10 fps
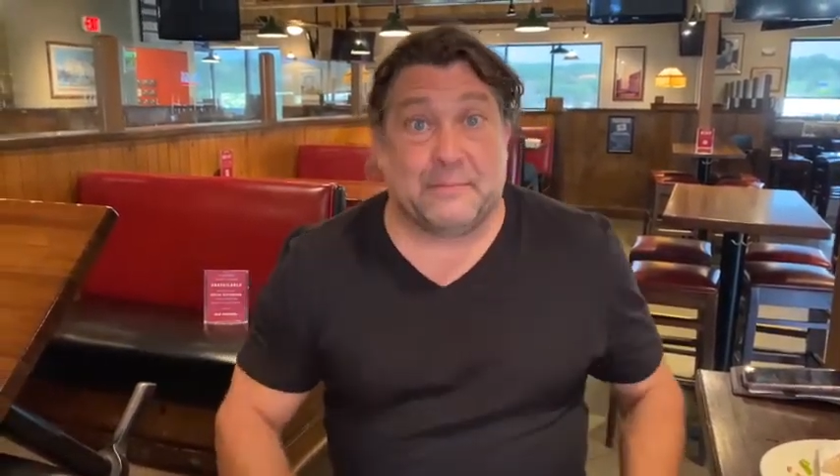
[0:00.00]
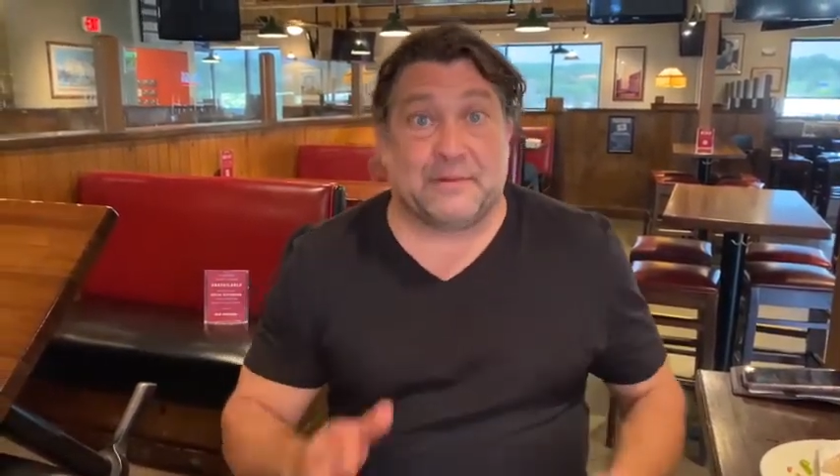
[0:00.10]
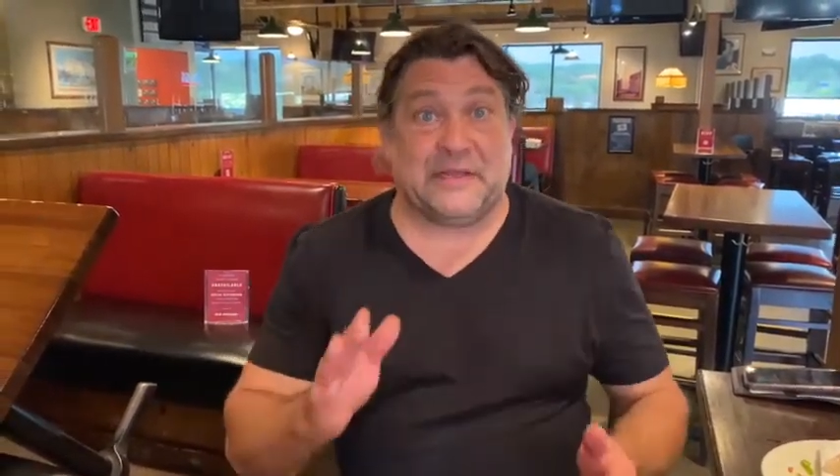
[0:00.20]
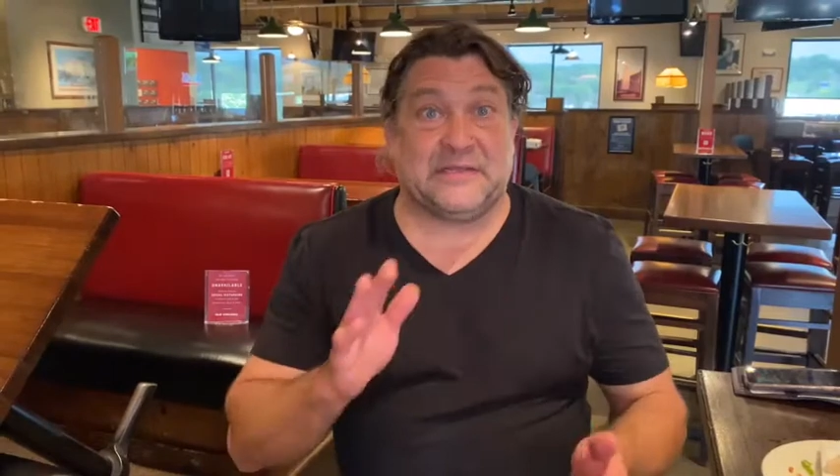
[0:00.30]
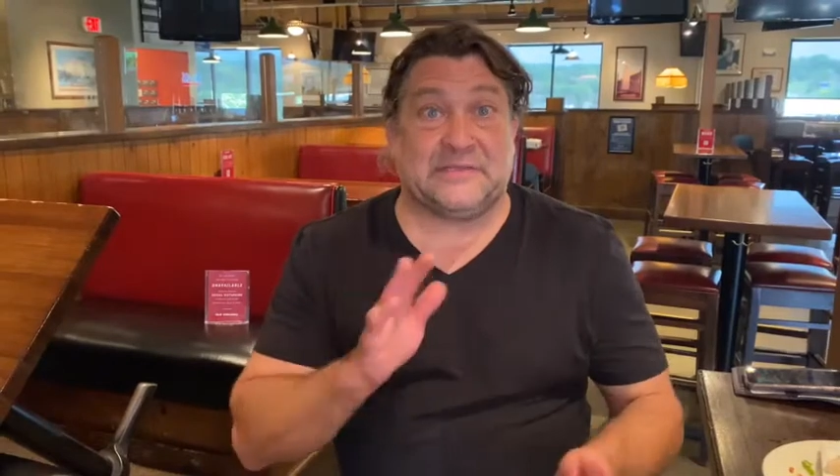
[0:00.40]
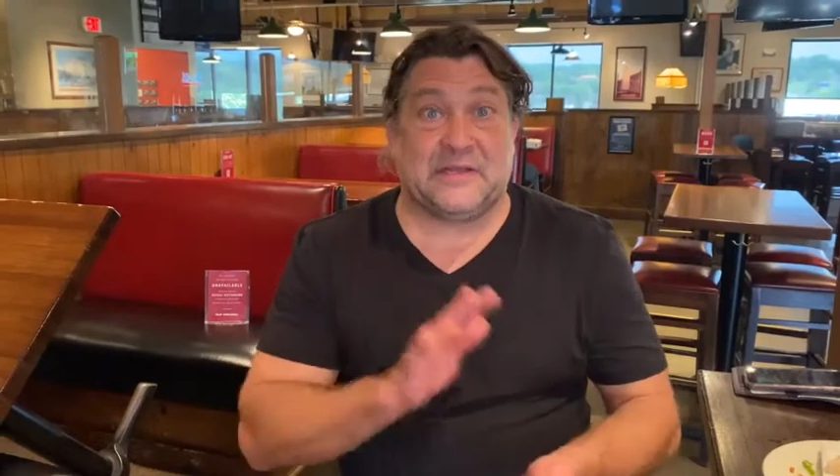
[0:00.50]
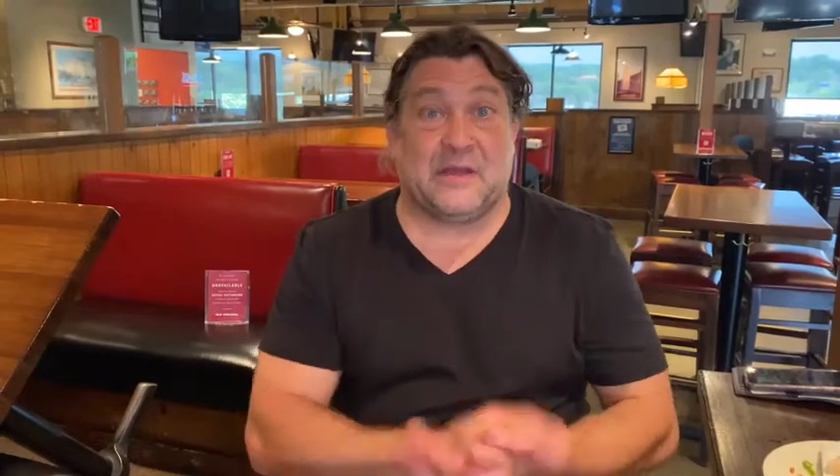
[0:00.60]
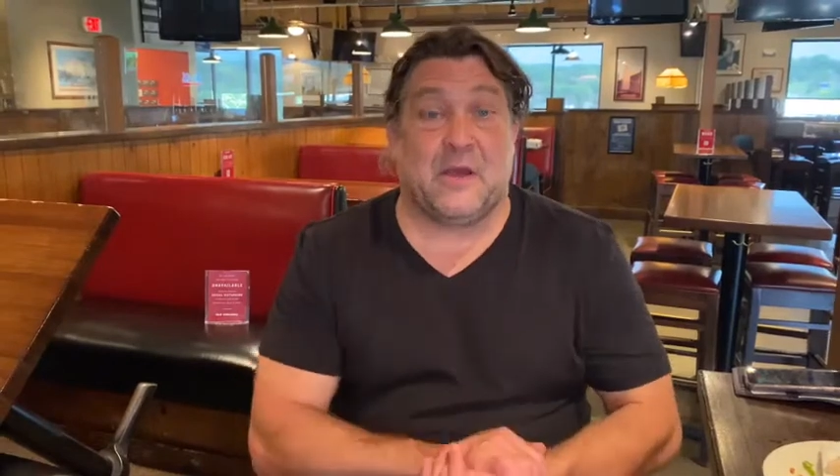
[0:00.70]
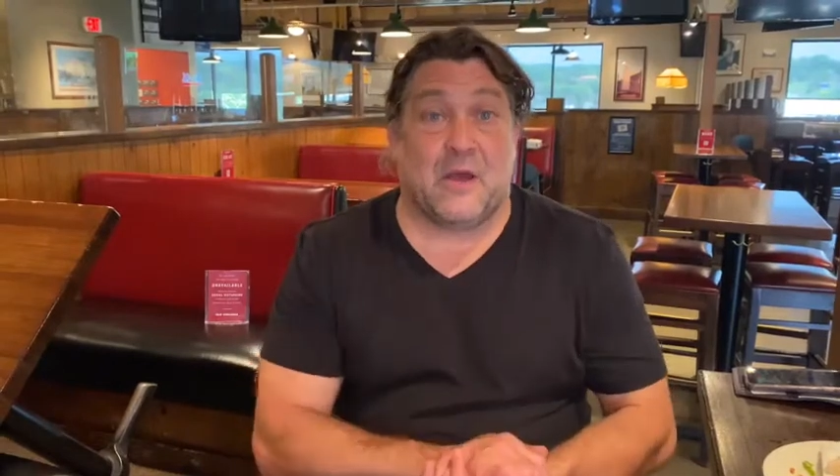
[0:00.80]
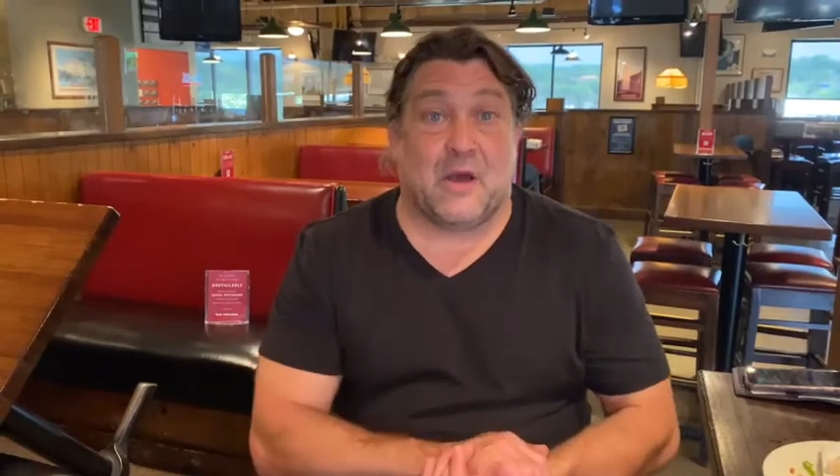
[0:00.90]
Please
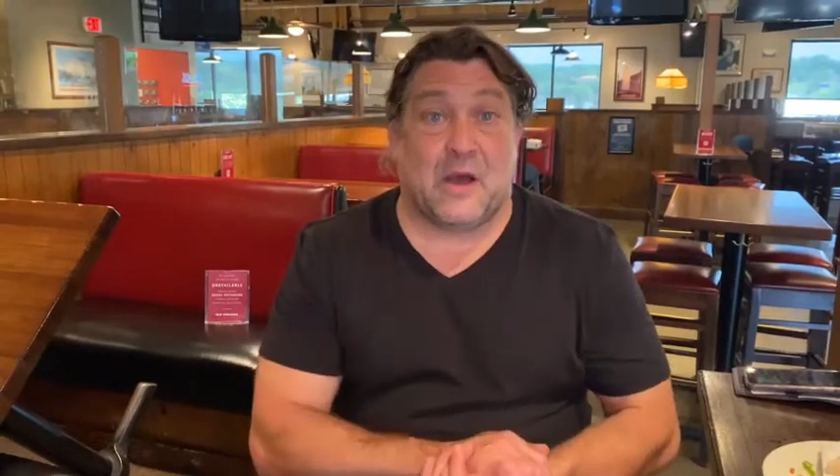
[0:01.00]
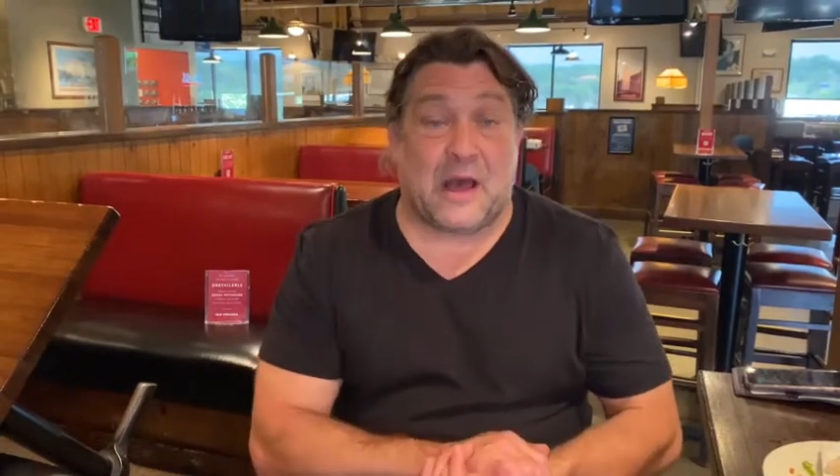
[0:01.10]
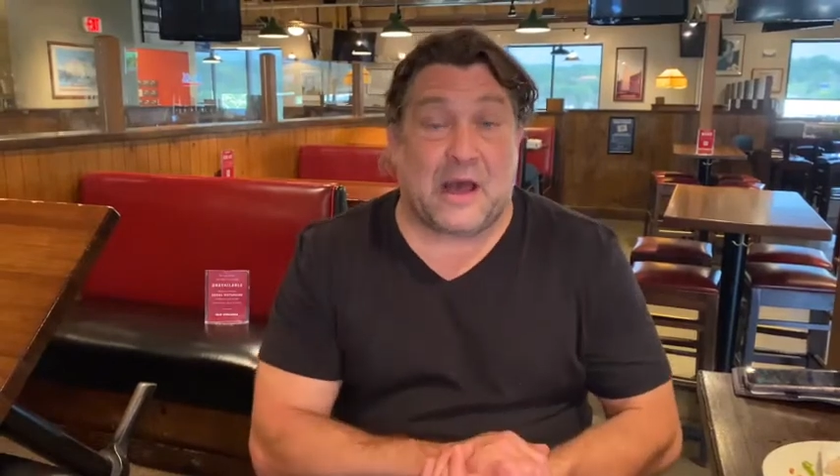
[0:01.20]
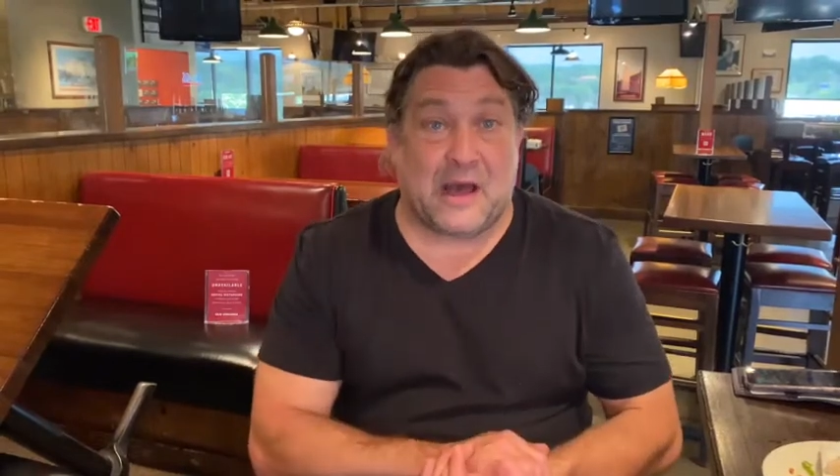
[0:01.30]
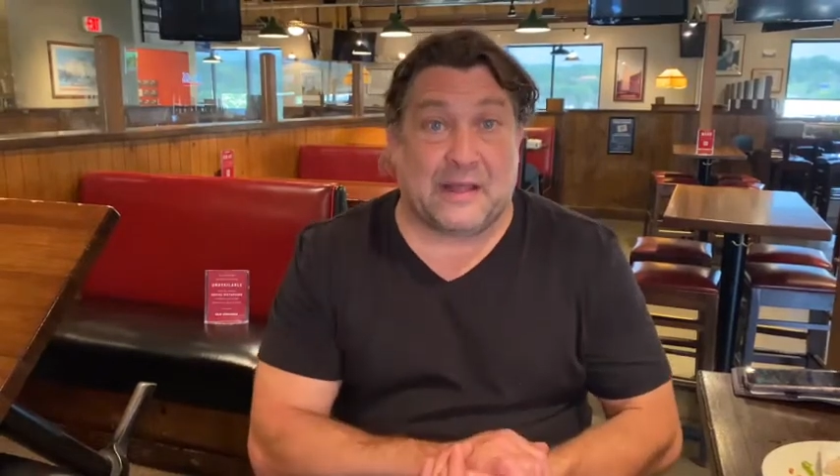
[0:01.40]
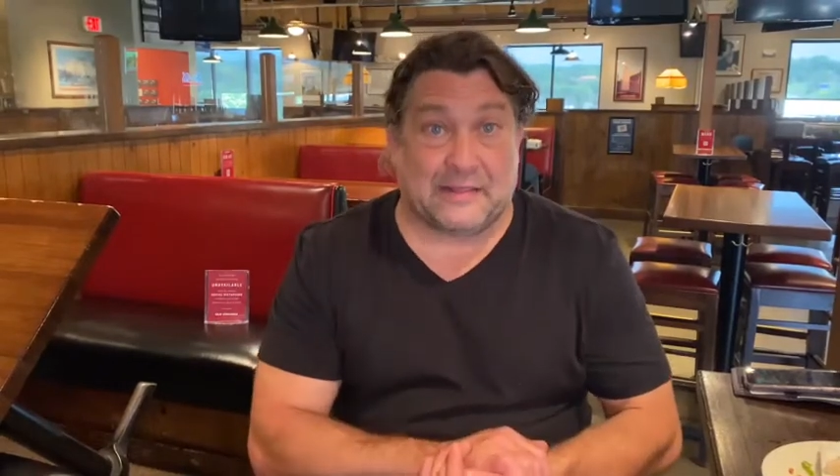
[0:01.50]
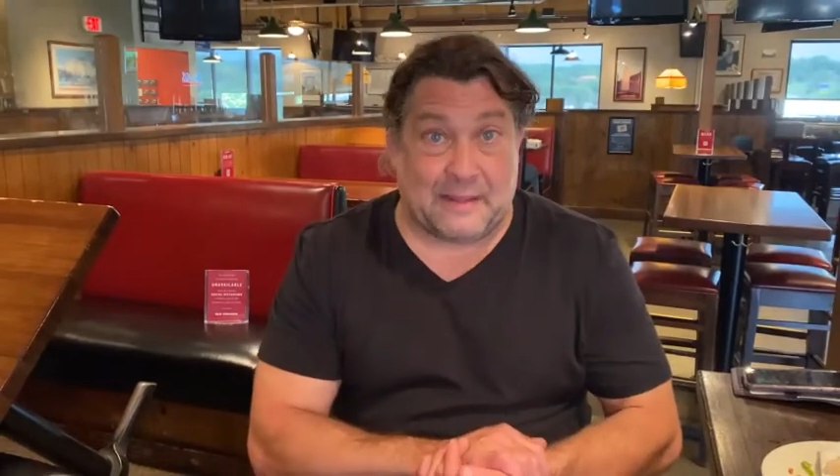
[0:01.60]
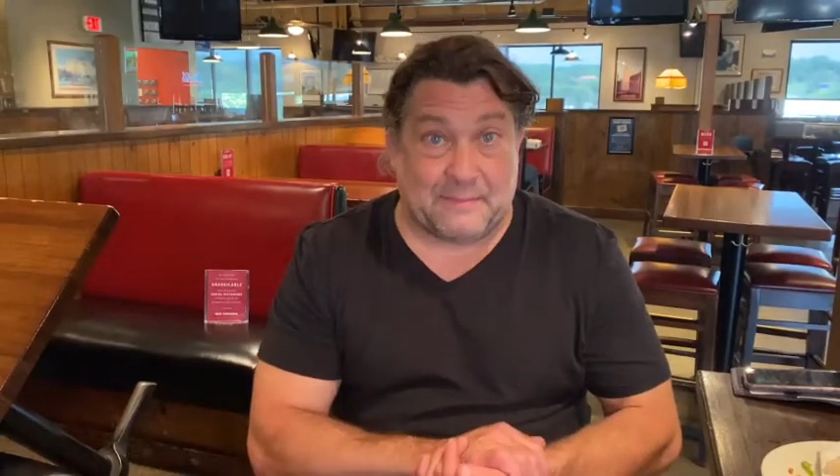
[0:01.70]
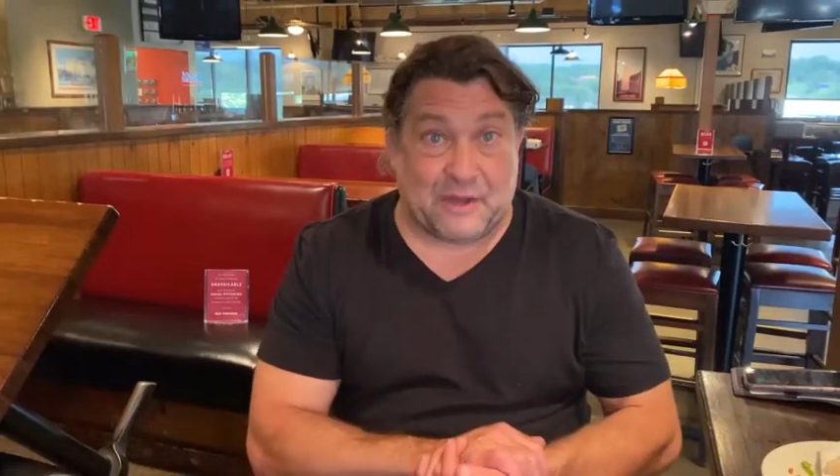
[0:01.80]
let